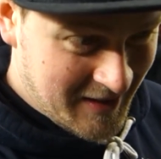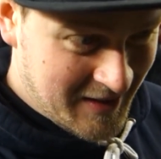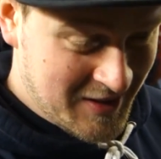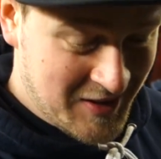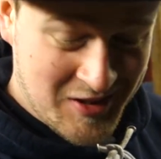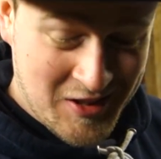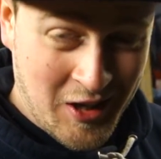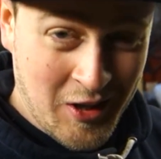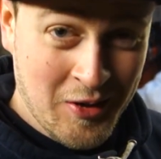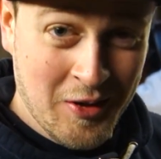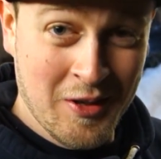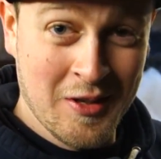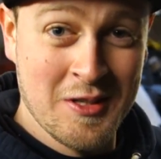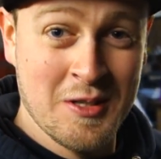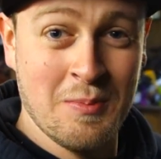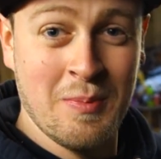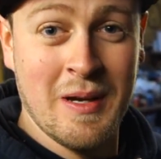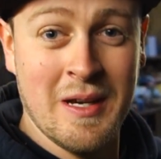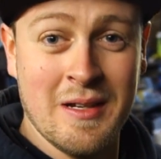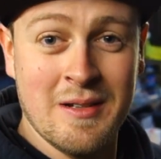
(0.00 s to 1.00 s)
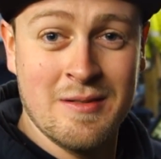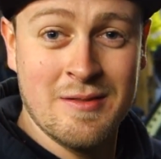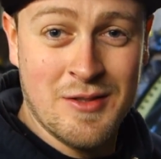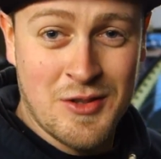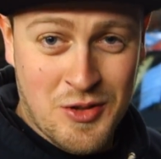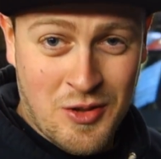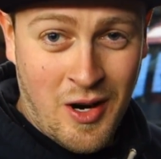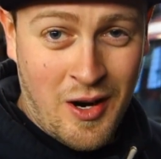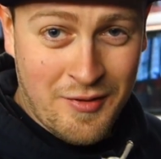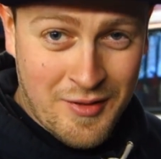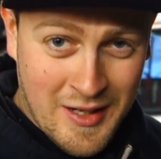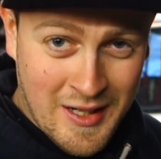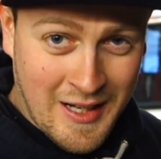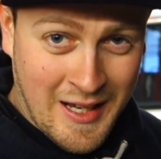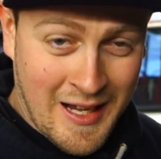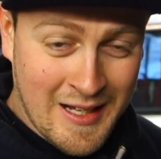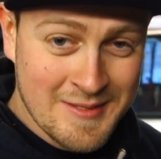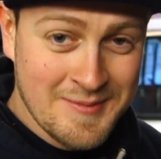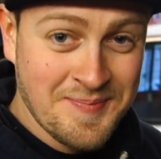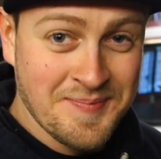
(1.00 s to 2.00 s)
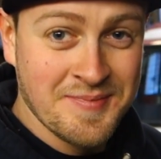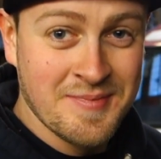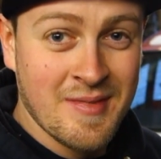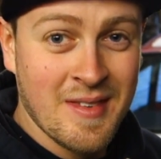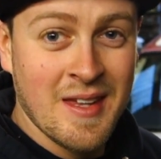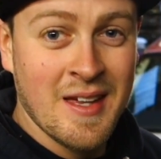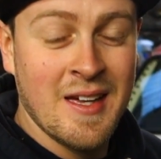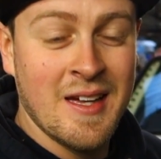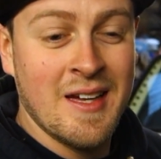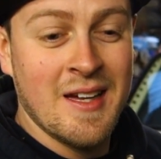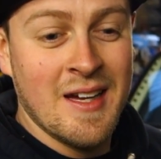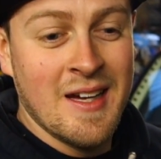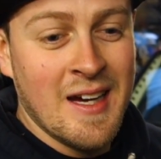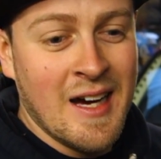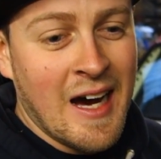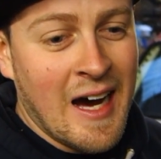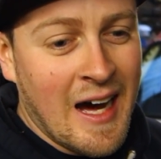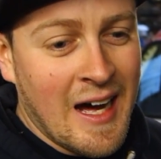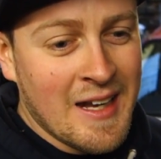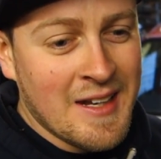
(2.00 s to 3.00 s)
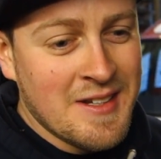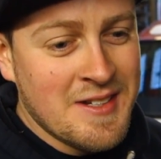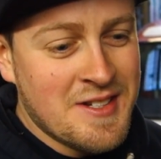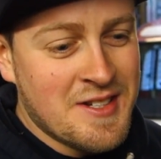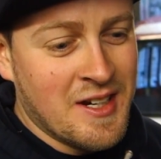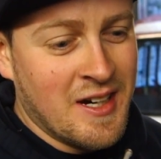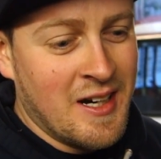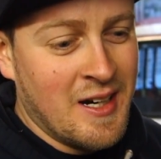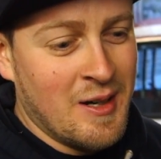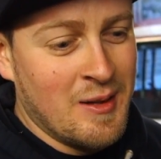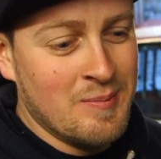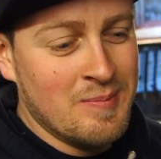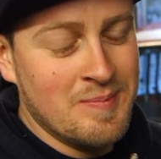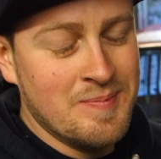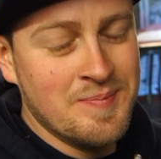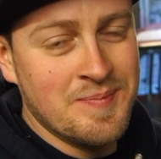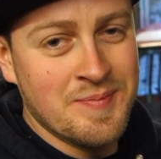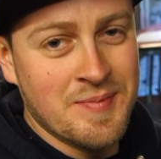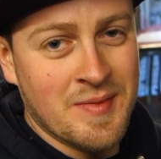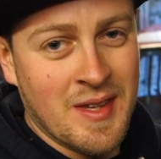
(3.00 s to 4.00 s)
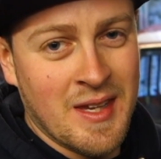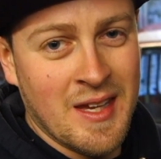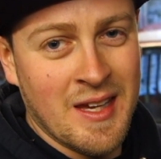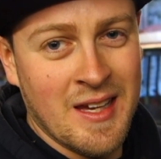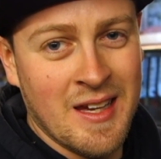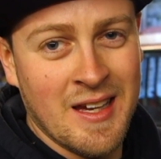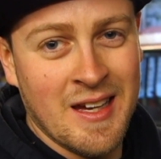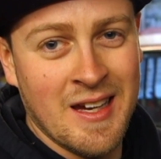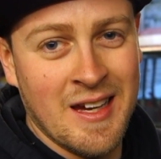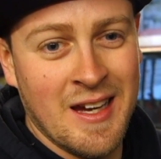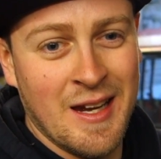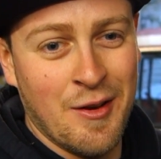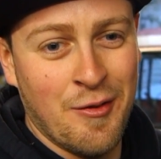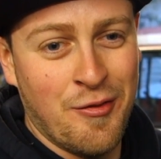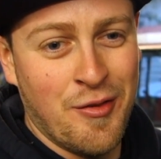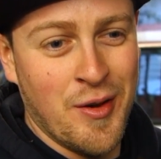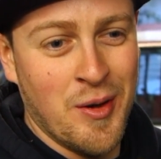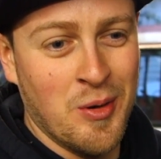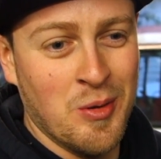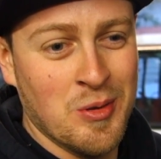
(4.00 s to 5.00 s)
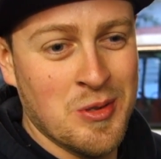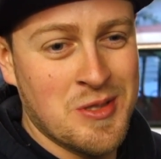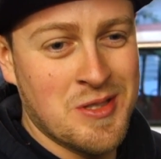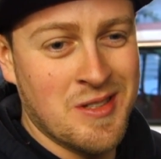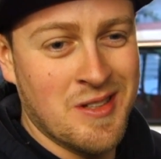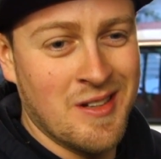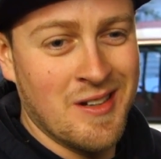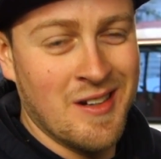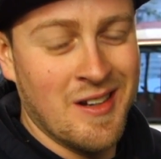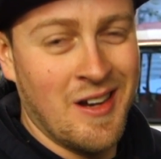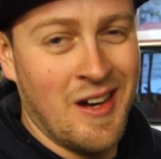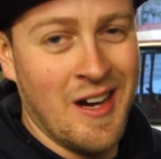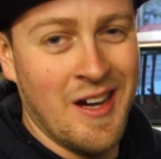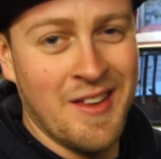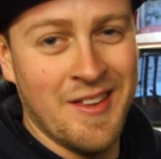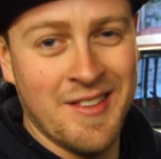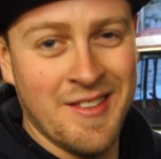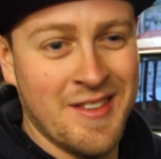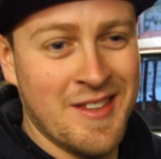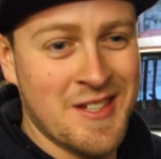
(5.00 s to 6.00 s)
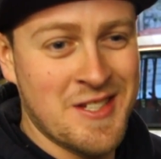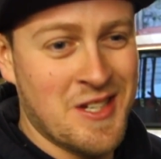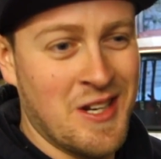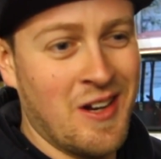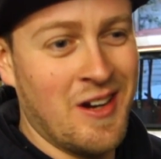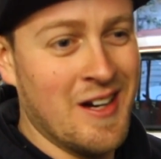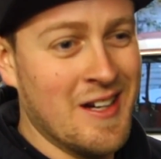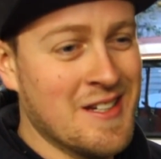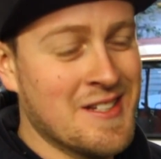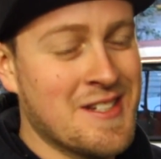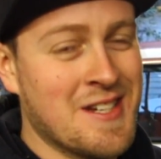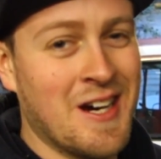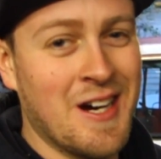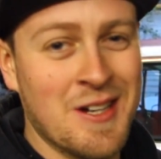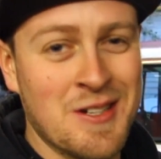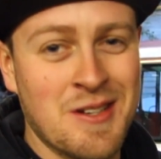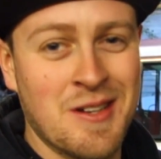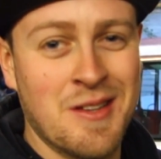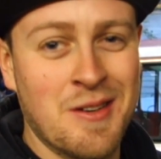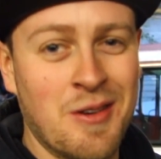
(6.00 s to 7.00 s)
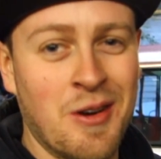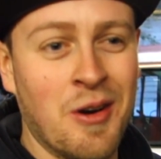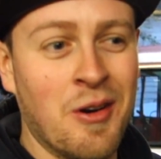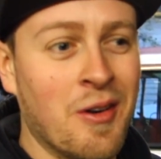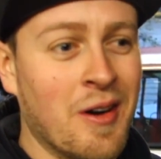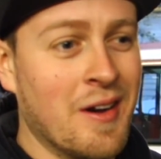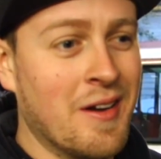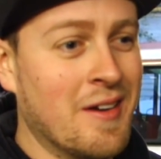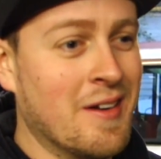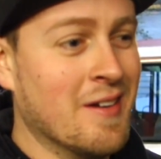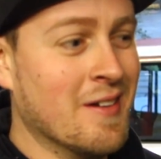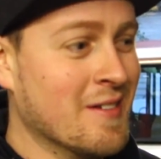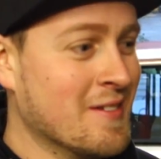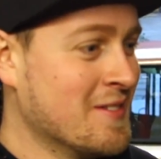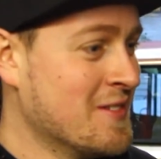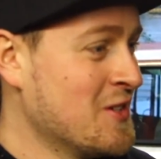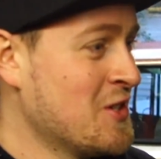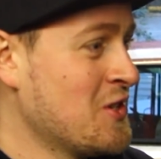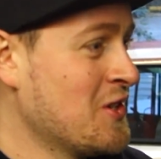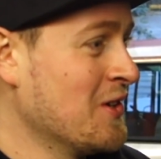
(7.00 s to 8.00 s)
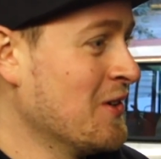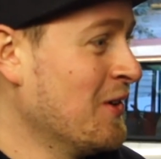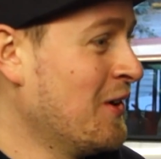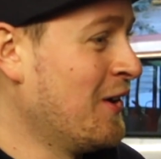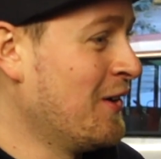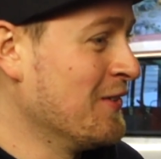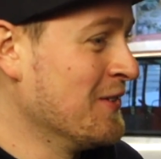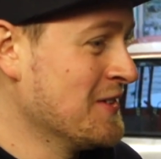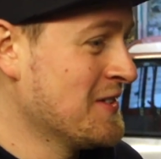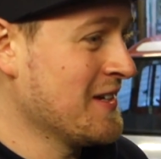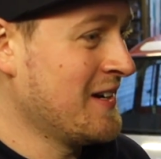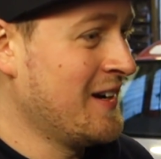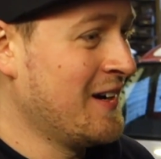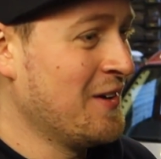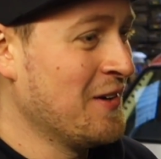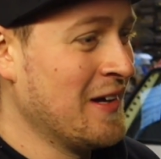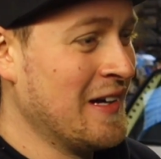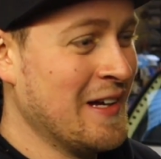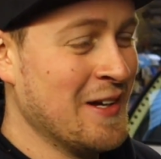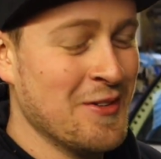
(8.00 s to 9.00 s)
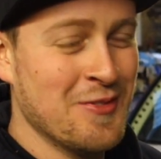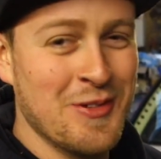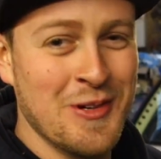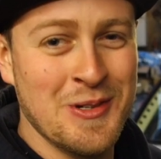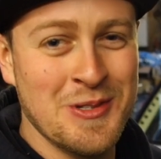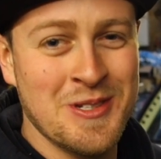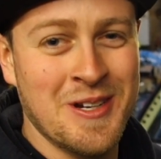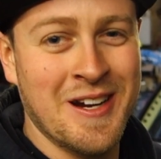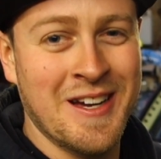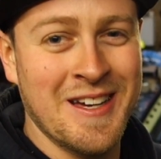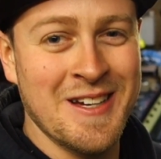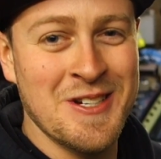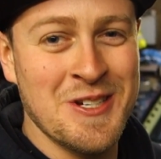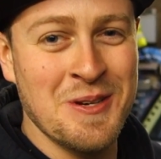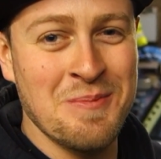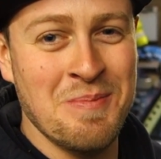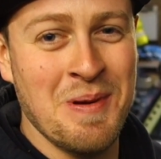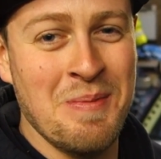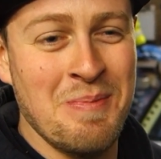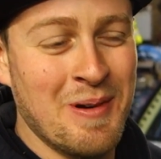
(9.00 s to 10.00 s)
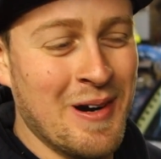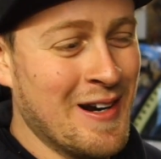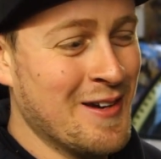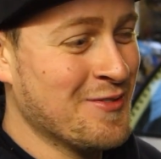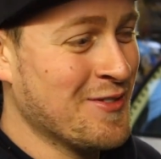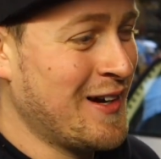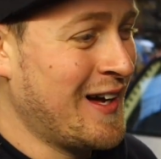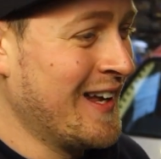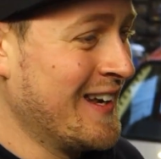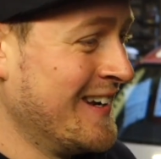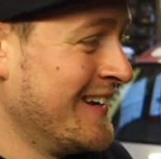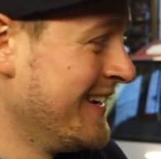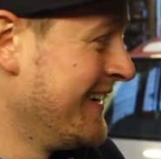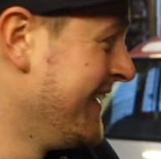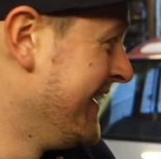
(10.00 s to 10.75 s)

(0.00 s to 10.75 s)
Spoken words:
so good to be driving it again, and it feels like the slightest touch of throttle and you shoot off, so it feels like it should be pretty fun.